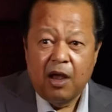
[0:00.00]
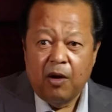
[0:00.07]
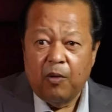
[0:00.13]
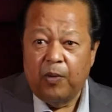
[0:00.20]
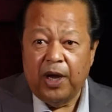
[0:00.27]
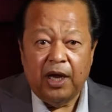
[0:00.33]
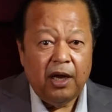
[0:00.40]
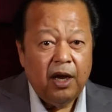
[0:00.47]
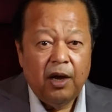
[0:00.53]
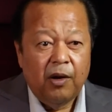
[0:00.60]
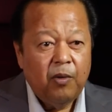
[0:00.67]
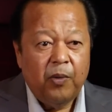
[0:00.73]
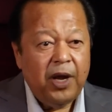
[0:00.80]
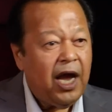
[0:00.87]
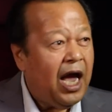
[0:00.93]

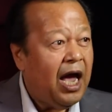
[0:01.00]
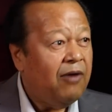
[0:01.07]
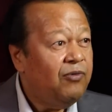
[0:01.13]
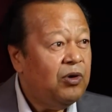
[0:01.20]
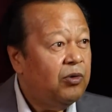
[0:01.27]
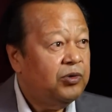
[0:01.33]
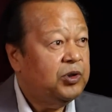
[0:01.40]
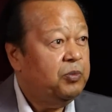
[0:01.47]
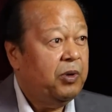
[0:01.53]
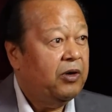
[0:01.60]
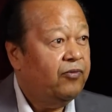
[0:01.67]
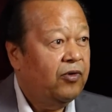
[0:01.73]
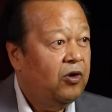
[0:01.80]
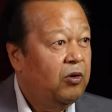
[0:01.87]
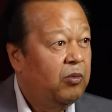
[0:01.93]
We have no
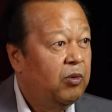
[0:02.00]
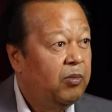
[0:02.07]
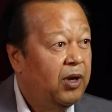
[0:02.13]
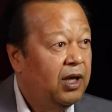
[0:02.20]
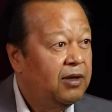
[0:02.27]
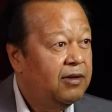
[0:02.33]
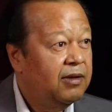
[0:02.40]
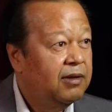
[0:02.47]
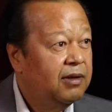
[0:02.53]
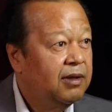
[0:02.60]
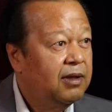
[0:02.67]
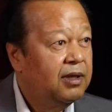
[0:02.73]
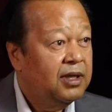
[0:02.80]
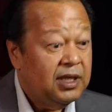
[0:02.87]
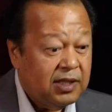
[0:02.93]
respect for human beings.
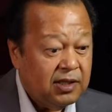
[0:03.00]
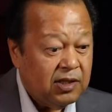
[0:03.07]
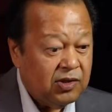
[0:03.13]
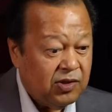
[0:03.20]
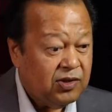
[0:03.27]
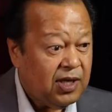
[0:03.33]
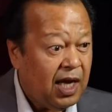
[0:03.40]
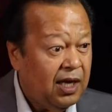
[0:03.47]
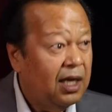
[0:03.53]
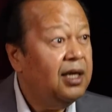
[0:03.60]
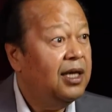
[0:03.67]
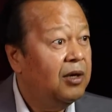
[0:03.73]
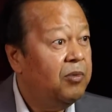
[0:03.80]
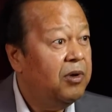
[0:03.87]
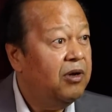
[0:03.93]
This is a society
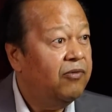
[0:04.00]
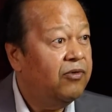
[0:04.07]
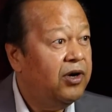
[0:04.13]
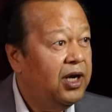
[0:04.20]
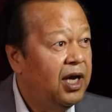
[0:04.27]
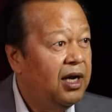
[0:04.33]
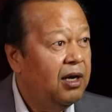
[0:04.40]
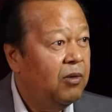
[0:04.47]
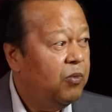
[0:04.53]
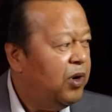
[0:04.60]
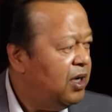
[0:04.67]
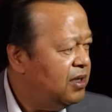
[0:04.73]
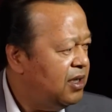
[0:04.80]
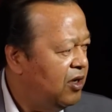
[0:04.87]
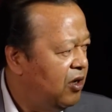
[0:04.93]
that we have created. What
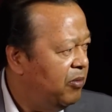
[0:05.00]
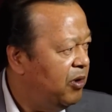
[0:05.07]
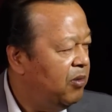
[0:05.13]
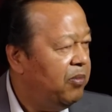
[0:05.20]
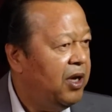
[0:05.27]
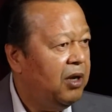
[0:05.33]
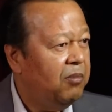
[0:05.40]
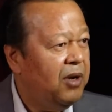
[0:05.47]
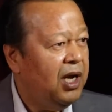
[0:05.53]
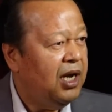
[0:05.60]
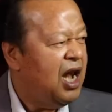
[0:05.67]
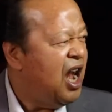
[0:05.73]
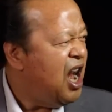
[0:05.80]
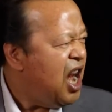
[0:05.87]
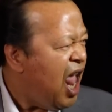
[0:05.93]
does a human being
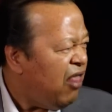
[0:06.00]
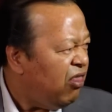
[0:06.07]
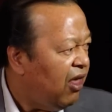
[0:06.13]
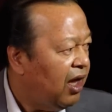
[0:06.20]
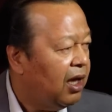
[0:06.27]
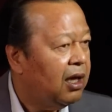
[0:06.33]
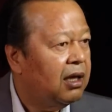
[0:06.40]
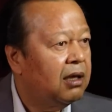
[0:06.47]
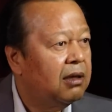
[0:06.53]
mean? Nothing.